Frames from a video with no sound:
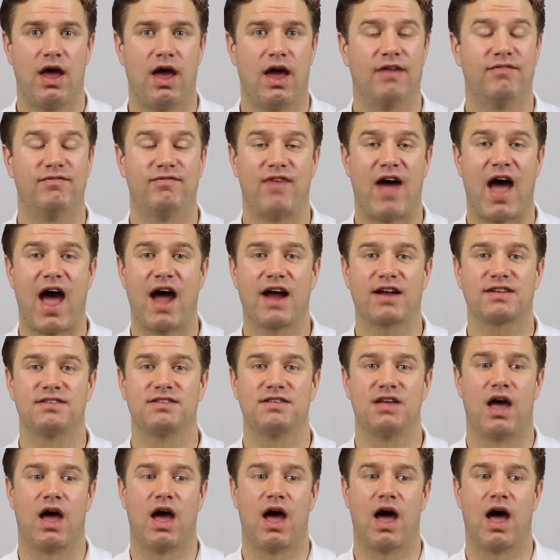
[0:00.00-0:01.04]
In
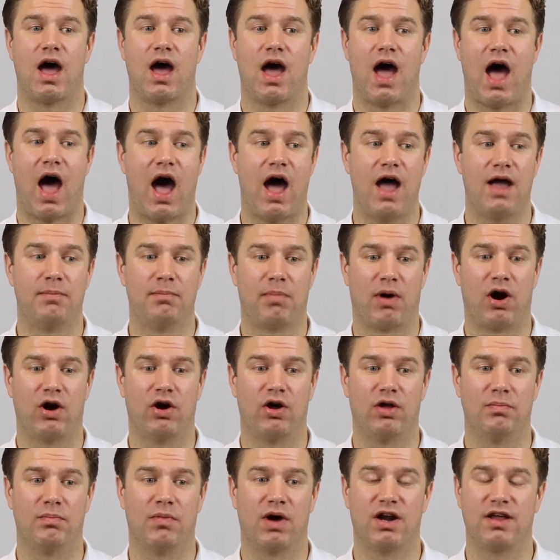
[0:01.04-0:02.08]
fact, I
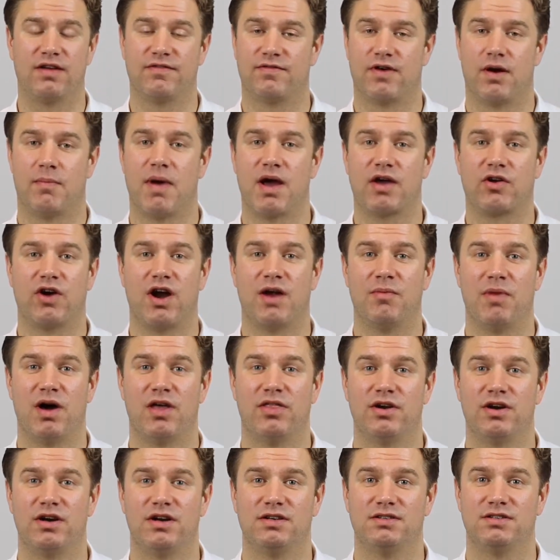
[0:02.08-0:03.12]
borrowed money from my
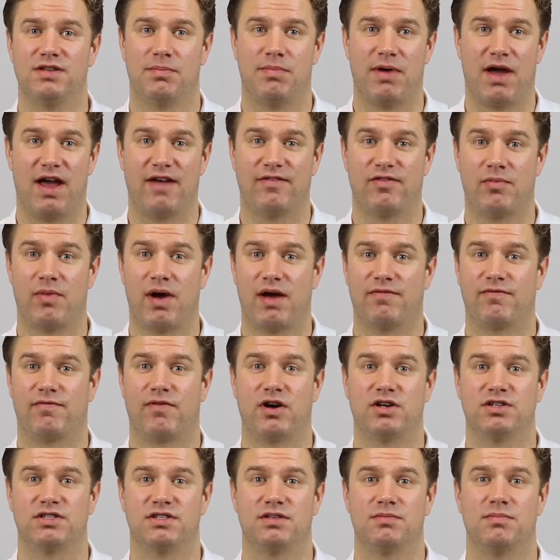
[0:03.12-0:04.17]
grandmother to pay for my
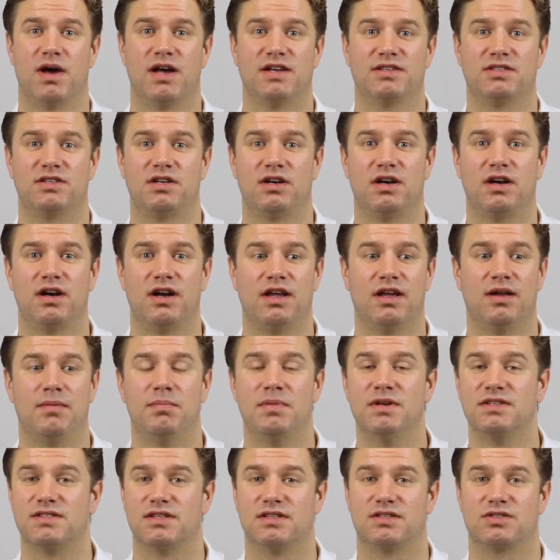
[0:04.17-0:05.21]
first semester in
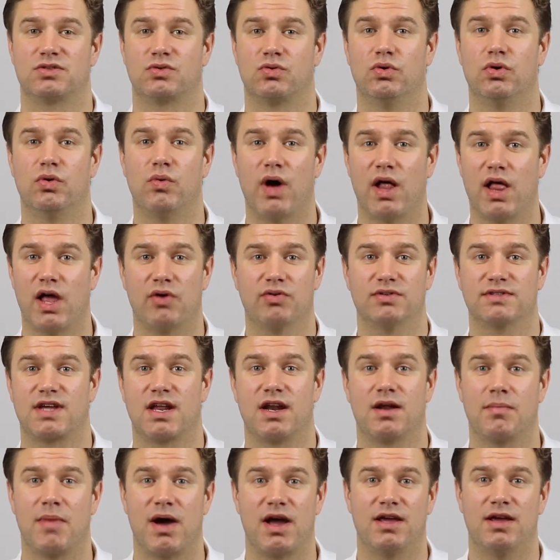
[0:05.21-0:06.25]
business school while I was
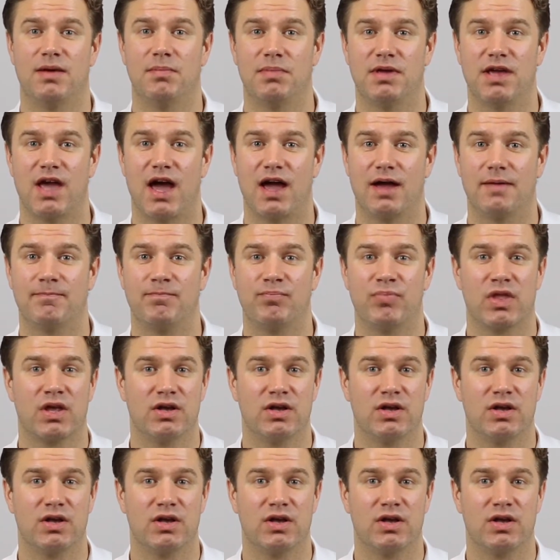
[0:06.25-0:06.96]
getting my MBA.